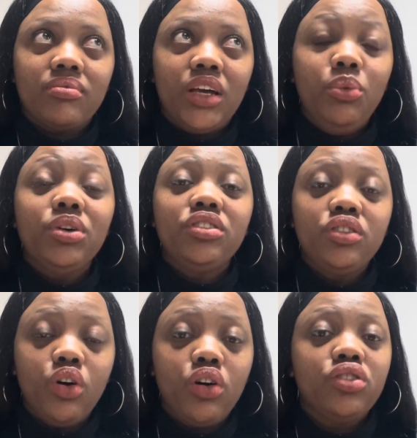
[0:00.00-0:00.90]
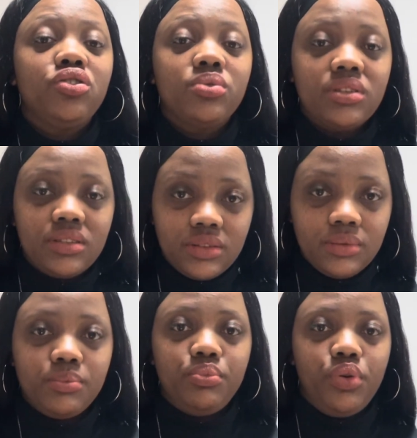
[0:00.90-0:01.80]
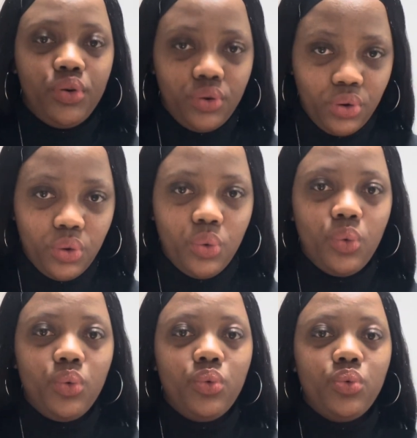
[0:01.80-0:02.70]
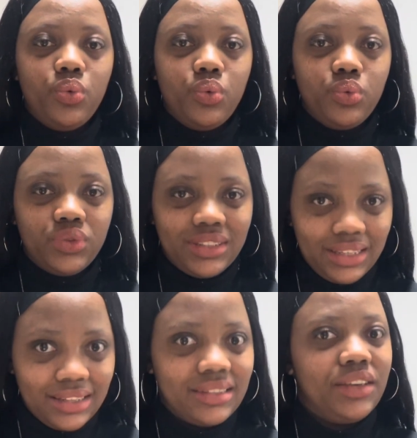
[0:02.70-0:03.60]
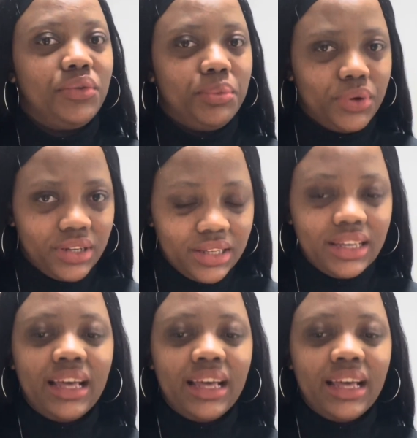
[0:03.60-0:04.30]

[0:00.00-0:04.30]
It was an arduous process, everybody,